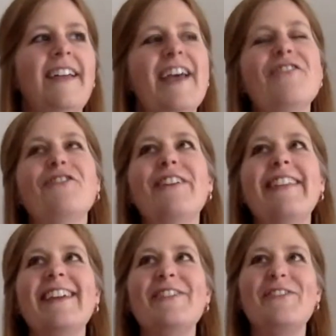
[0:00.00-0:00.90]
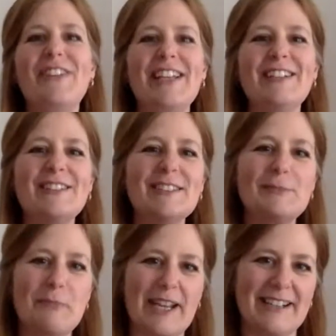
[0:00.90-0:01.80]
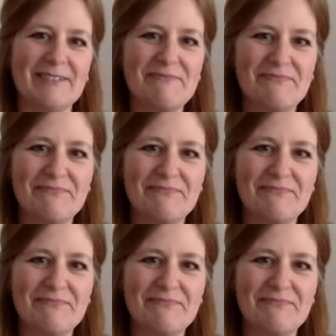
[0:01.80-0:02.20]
Everything feels better.